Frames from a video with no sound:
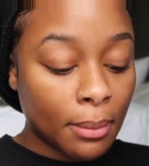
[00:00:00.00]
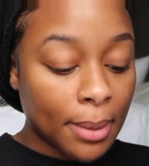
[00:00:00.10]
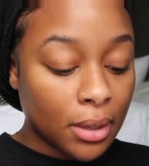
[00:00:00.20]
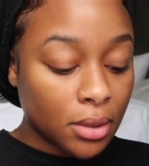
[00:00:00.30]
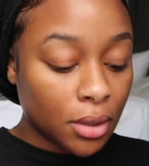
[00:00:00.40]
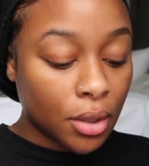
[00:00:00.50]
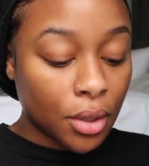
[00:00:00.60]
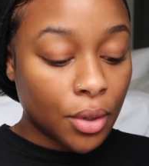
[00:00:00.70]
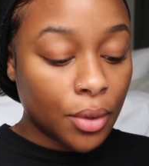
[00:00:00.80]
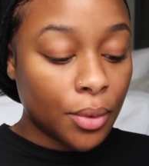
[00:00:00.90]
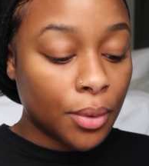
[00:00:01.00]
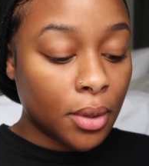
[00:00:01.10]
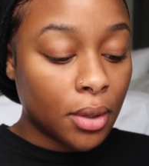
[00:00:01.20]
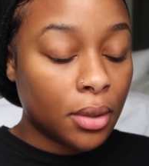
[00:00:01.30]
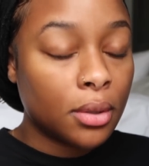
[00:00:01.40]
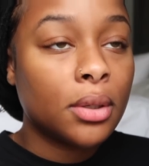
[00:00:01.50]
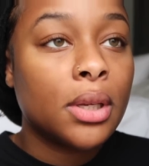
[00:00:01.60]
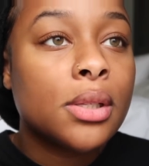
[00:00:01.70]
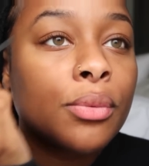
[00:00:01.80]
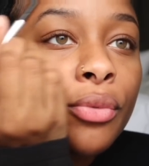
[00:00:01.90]
I'm about to go
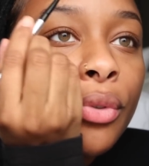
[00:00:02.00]
get some